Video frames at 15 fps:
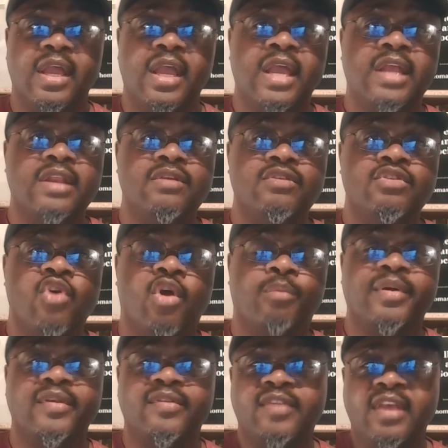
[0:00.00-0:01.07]
and your
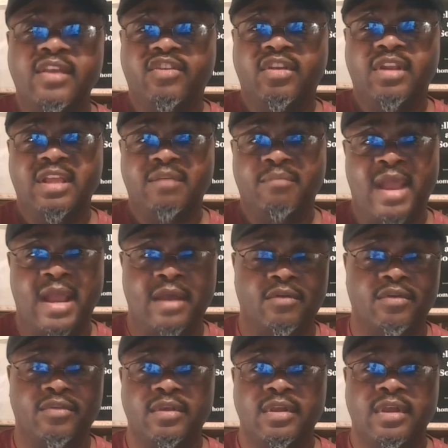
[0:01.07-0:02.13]
positioning
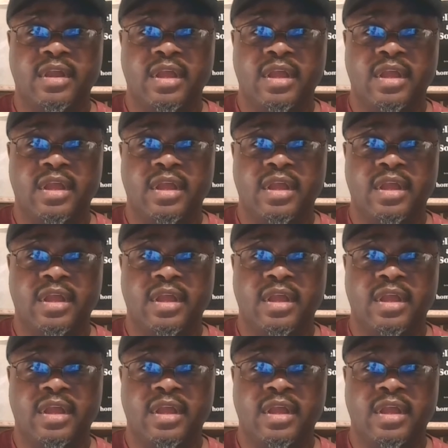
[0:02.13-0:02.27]
matters.